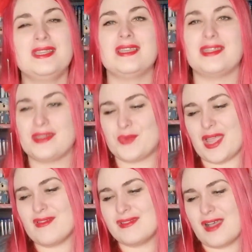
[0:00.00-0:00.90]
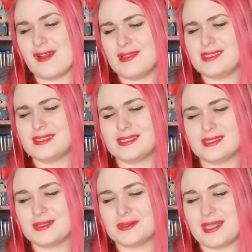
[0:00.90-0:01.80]
and then we have all these
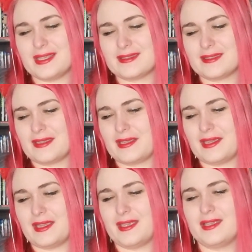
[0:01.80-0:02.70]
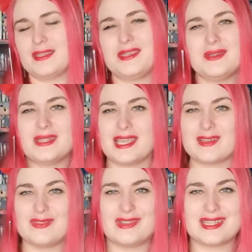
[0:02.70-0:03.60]
great cute kind
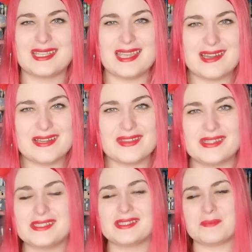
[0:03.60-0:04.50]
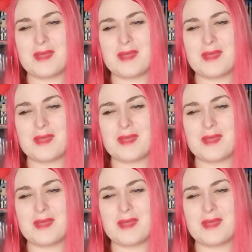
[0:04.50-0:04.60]
of fun characters that